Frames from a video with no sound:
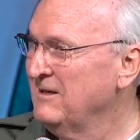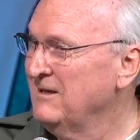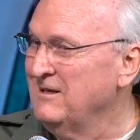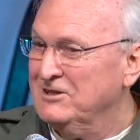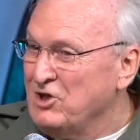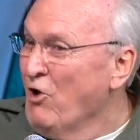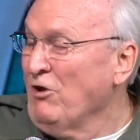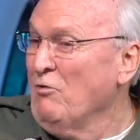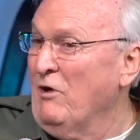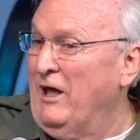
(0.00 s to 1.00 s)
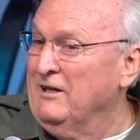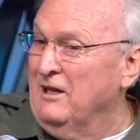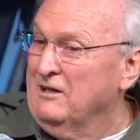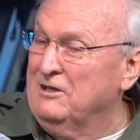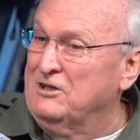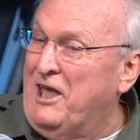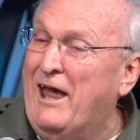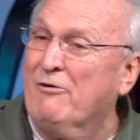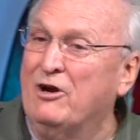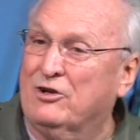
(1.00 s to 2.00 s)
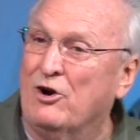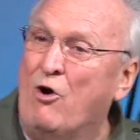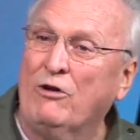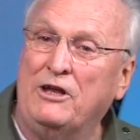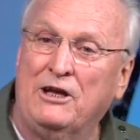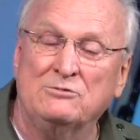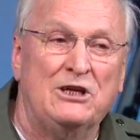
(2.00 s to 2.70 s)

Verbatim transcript: It's only when character only comes in.